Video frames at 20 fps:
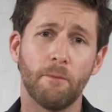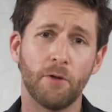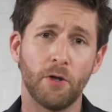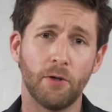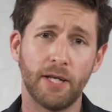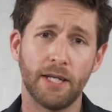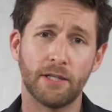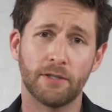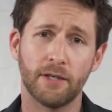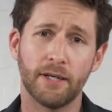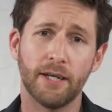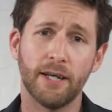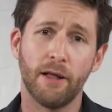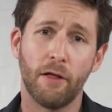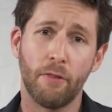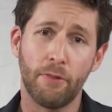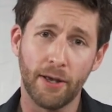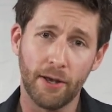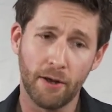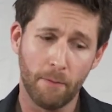You need to
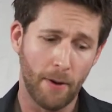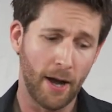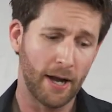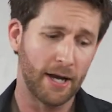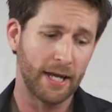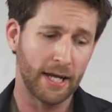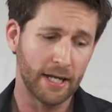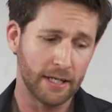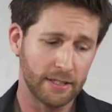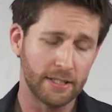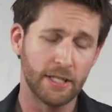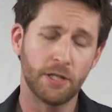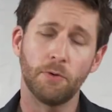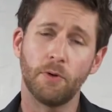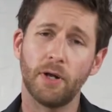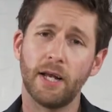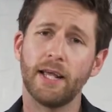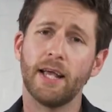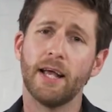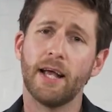think about it
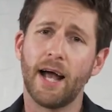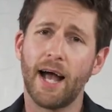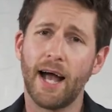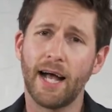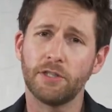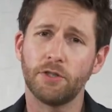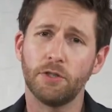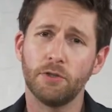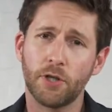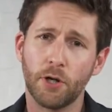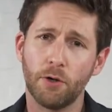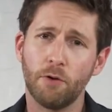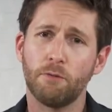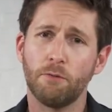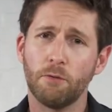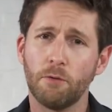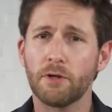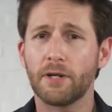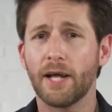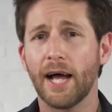continually. As you go
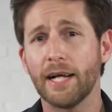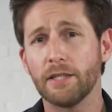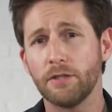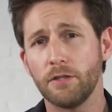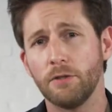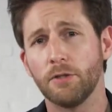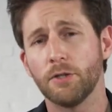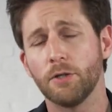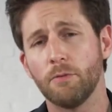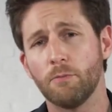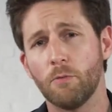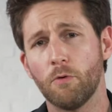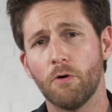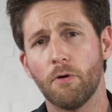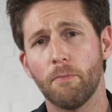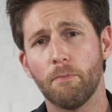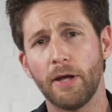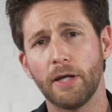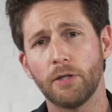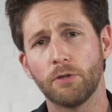forward, as you know
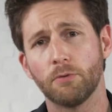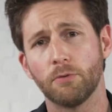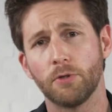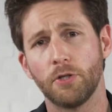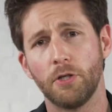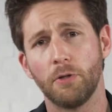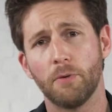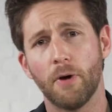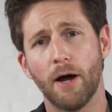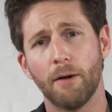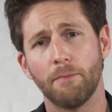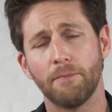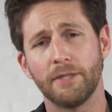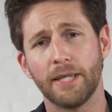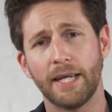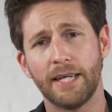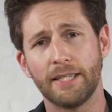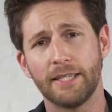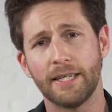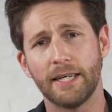more, make sure you
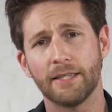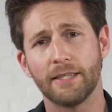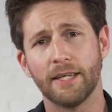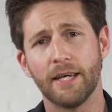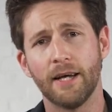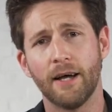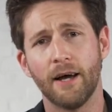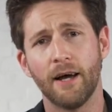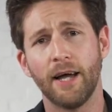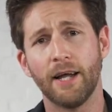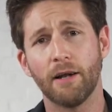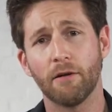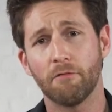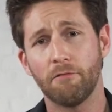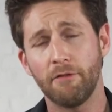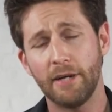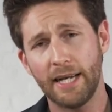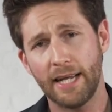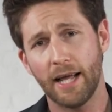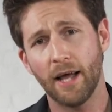update it. It'll
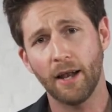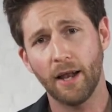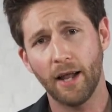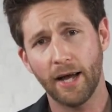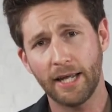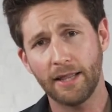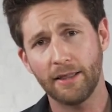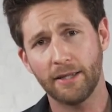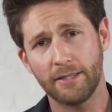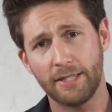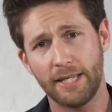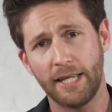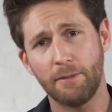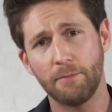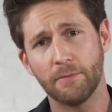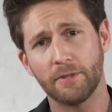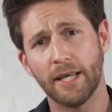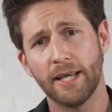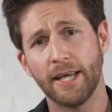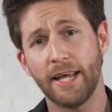really align the
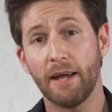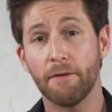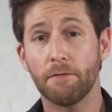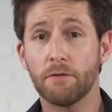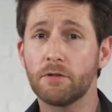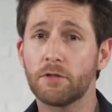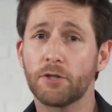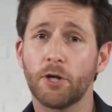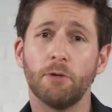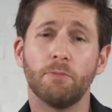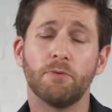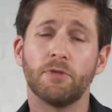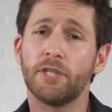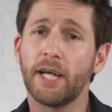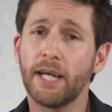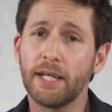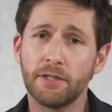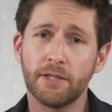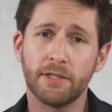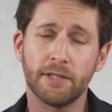teams. If the scope
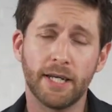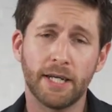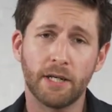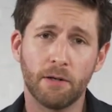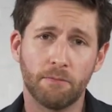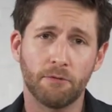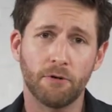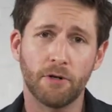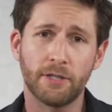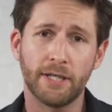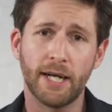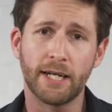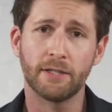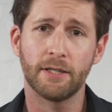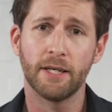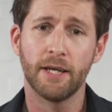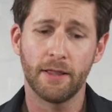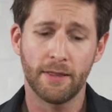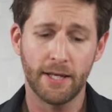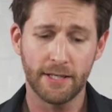changes in a
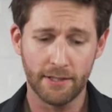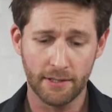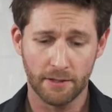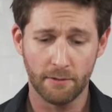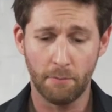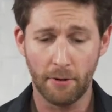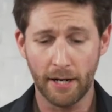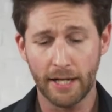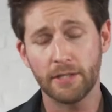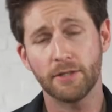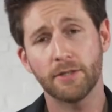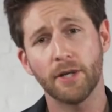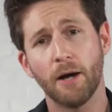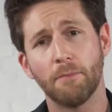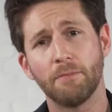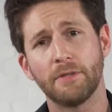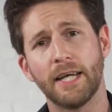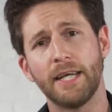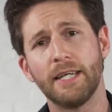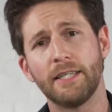project, this is the place to
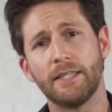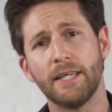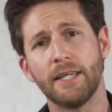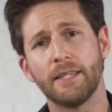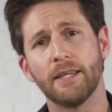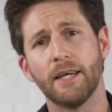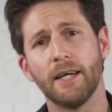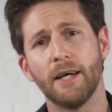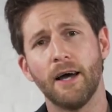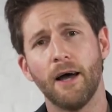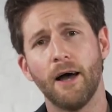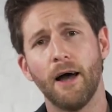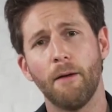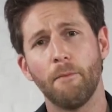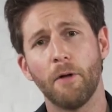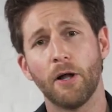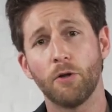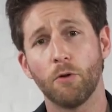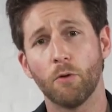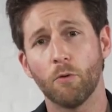update it,
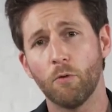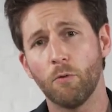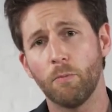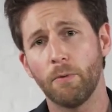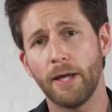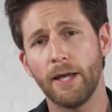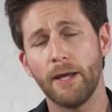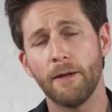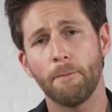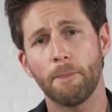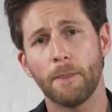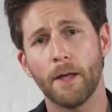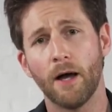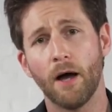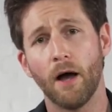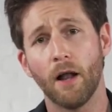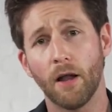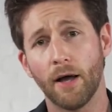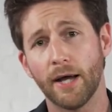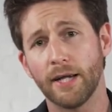and you'll all be
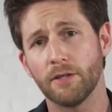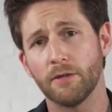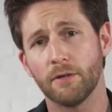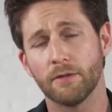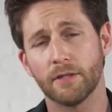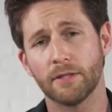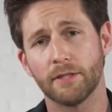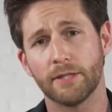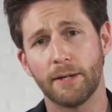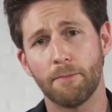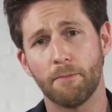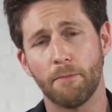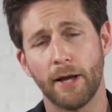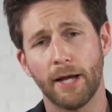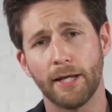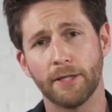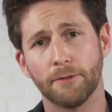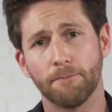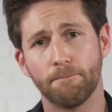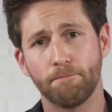aligned on the same
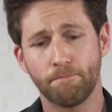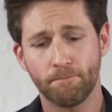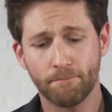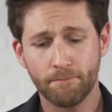page.